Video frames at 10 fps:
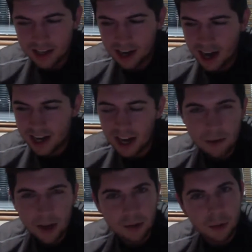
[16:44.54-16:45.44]
can't
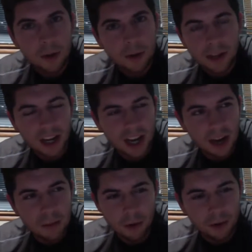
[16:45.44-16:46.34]
imagine working with that guy
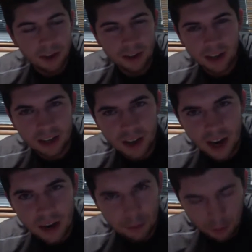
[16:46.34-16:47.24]
more than like
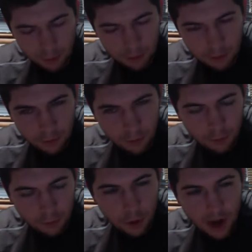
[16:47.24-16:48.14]
we're for
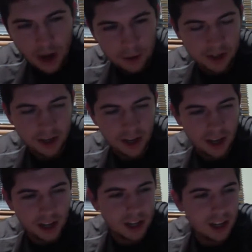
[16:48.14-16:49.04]
4 hours in a
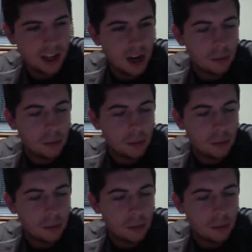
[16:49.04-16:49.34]
night. But